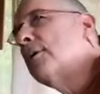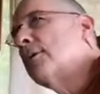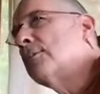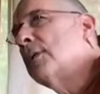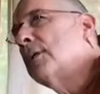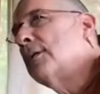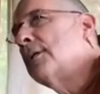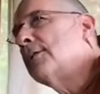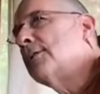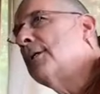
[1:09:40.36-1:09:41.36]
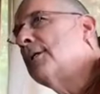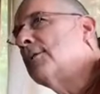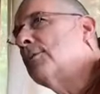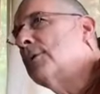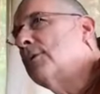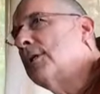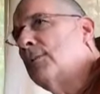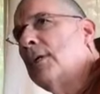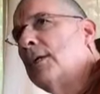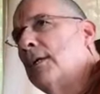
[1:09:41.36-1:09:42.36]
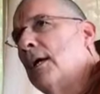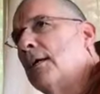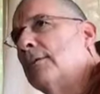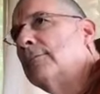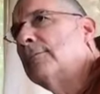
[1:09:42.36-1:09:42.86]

It doesn't make a lot of sense when you think of it like that.